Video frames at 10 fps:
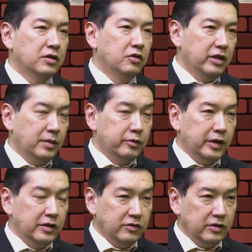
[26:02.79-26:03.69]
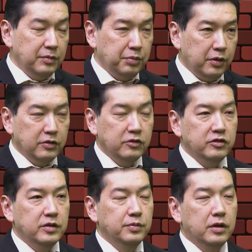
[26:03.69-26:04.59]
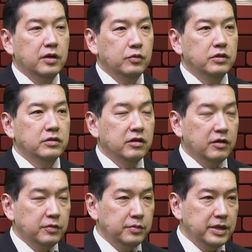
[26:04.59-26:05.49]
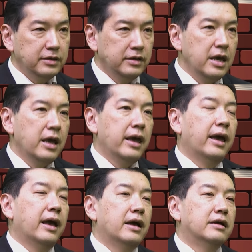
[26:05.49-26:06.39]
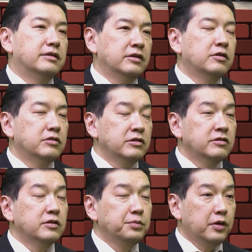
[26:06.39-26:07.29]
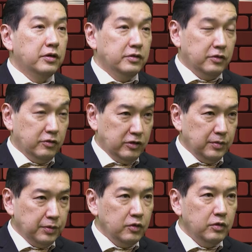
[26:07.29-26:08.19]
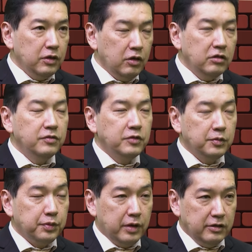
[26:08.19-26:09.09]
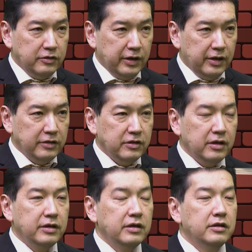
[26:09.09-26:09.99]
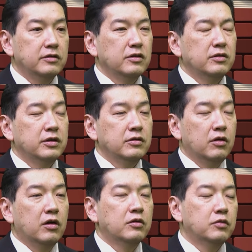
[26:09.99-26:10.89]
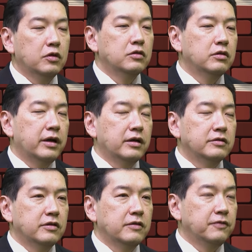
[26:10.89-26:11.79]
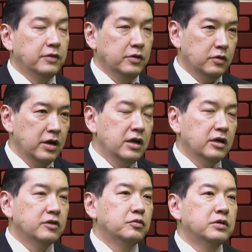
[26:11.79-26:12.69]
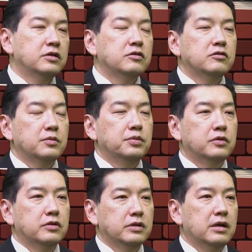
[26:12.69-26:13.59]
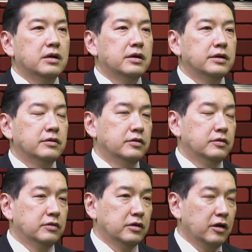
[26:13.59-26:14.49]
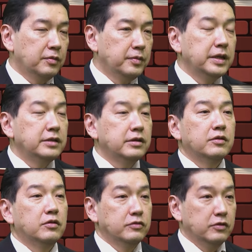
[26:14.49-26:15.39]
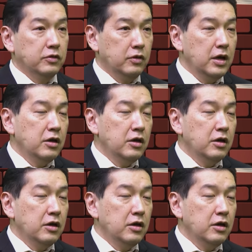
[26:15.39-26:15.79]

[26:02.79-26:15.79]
collaboration and partnership with the government. And, you know, this is a partnership, you know, with all of our projects. It is, you know, our role as FAO is really to support, you know, the government and also